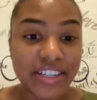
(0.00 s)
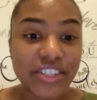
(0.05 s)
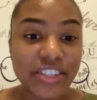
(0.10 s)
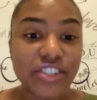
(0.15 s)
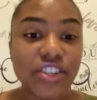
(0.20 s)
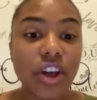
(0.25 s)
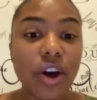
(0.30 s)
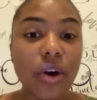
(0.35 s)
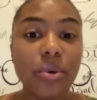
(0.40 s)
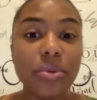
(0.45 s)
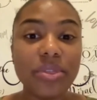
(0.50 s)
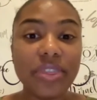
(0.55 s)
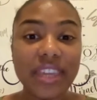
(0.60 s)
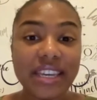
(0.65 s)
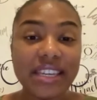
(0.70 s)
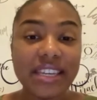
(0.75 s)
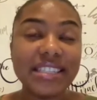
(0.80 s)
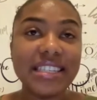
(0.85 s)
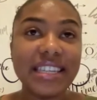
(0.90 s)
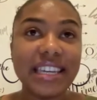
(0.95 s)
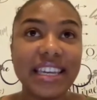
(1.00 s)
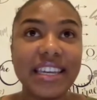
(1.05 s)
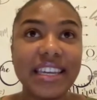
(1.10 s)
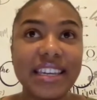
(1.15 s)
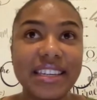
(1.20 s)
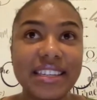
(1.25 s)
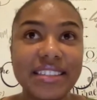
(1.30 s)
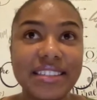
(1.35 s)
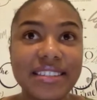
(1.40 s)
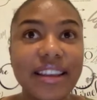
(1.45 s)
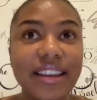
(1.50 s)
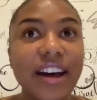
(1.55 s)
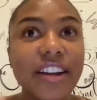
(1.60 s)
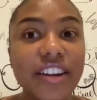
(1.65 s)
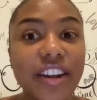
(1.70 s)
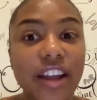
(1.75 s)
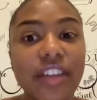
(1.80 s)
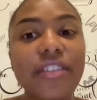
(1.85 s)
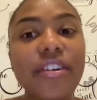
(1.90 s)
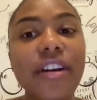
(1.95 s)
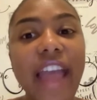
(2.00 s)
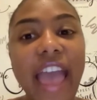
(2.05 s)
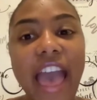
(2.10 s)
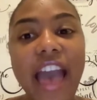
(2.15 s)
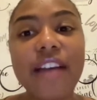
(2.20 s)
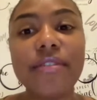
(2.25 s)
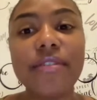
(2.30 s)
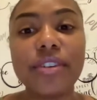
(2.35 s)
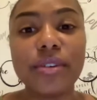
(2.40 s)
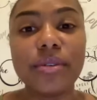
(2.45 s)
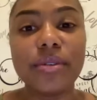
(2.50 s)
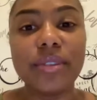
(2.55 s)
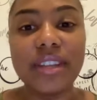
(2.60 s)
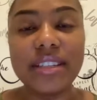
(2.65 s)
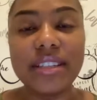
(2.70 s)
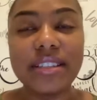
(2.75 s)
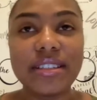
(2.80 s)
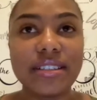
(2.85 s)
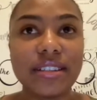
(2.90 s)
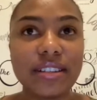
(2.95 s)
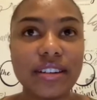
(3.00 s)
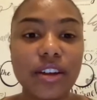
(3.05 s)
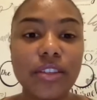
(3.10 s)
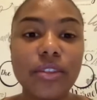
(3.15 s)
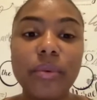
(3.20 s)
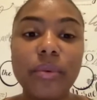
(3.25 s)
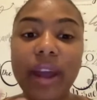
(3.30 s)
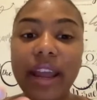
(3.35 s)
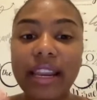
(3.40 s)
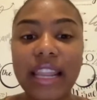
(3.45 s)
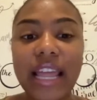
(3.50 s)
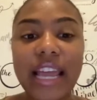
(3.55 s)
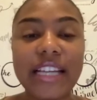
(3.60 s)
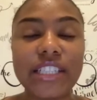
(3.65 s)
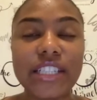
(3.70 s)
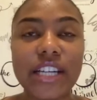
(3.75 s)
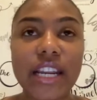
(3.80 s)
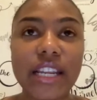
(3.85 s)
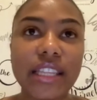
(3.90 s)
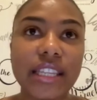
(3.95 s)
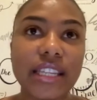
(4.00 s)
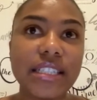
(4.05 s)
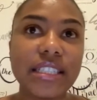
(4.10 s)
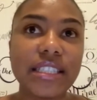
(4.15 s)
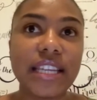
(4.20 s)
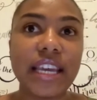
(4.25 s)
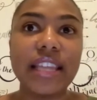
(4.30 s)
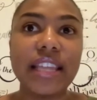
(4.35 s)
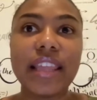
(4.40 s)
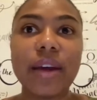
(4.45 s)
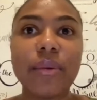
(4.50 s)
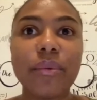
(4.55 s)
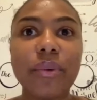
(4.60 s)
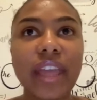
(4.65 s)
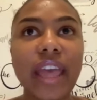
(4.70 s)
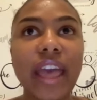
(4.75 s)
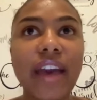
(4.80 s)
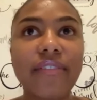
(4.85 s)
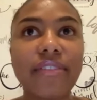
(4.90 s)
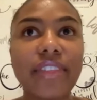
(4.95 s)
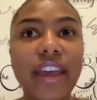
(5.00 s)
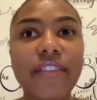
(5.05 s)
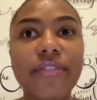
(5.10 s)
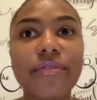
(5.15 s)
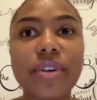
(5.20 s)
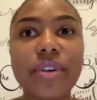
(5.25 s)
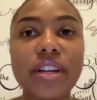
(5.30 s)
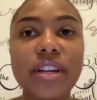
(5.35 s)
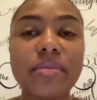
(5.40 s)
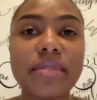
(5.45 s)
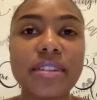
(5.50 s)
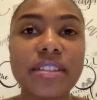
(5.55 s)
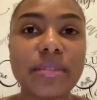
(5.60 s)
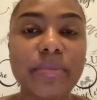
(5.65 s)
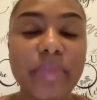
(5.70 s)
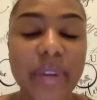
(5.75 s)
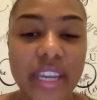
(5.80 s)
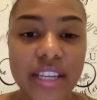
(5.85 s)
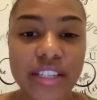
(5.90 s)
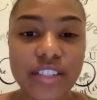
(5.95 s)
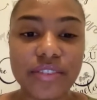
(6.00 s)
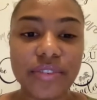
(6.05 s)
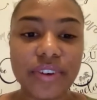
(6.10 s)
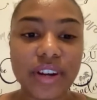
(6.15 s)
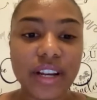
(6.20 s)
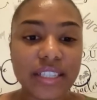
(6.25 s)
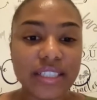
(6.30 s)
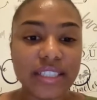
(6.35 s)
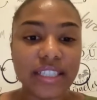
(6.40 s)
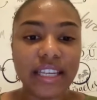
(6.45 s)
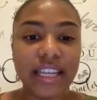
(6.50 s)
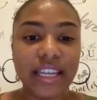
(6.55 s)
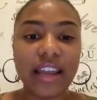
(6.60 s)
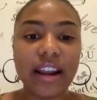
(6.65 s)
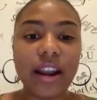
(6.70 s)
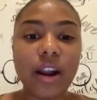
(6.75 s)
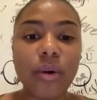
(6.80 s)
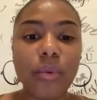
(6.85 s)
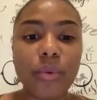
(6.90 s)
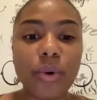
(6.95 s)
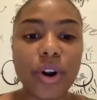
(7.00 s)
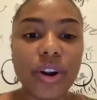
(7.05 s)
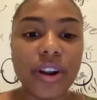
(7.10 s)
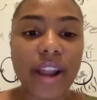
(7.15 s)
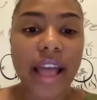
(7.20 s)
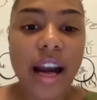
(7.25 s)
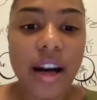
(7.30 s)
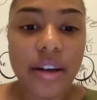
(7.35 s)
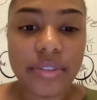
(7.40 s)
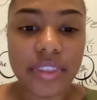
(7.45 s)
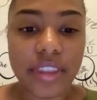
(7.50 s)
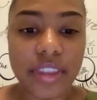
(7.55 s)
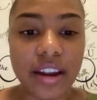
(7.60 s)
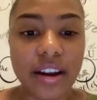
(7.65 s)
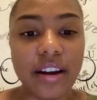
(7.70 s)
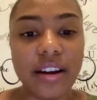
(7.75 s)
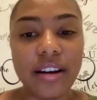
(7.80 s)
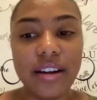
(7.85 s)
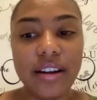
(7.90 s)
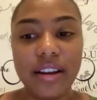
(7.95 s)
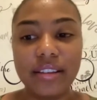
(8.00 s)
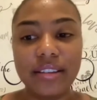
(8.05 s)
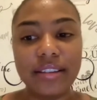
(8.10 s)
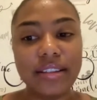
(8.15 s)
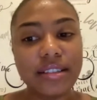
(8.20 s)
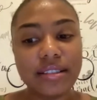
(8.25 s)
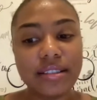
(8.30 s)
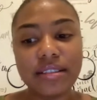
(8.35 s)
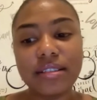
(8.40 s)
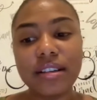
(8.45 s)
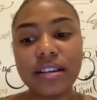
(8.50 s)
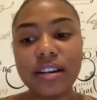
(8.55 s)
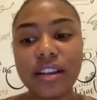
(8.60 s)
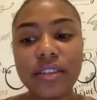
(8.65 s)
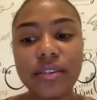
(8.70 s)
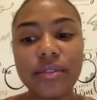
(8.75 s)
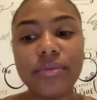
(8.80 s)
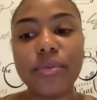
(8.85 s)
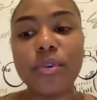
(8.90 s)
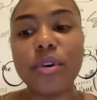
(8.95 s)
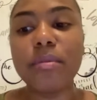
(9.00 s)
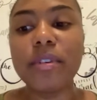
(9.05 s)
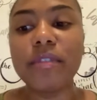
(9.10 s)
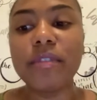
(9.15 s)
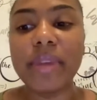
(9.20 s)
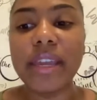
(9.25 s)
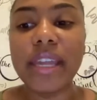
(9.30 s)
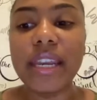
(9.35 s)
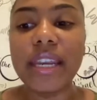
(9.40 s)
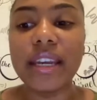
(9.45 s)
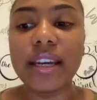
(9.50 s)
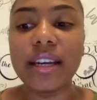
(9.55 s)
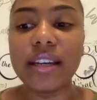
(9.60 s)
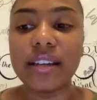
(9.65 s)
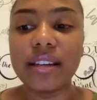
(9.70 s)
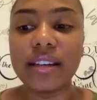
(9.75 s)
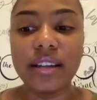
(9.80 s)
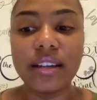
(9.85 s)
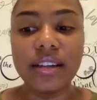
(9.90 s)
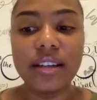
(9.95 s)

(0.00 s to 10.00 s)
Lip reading: So this is another avenue. This is another way, like Jonathan said, that we have that freedom of speech for us to get our word out there. This is another form of media.